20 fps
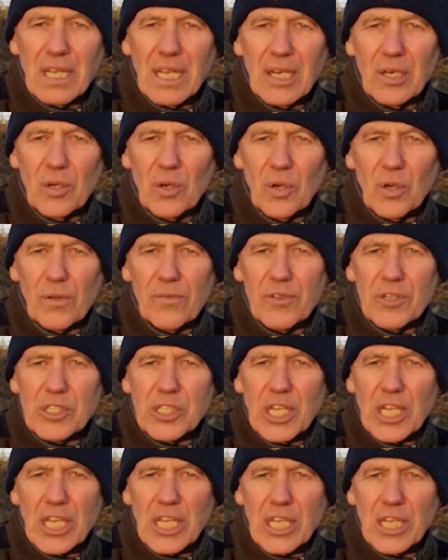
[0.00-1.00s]
in all of the
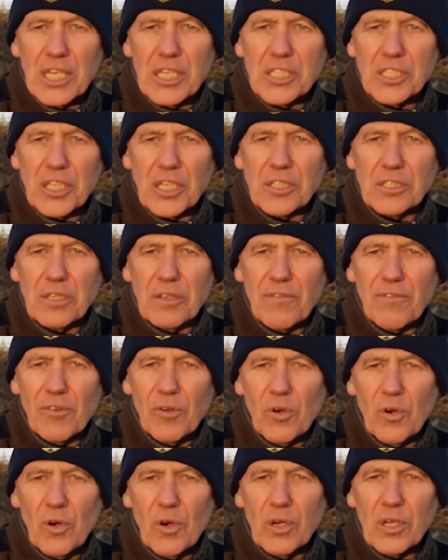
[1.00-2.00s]

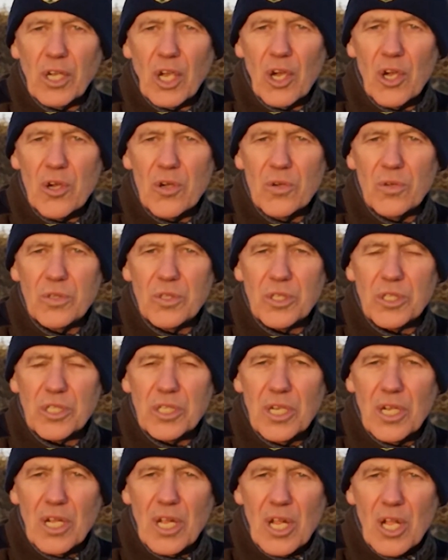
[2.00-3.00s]
GeneKey64 codes,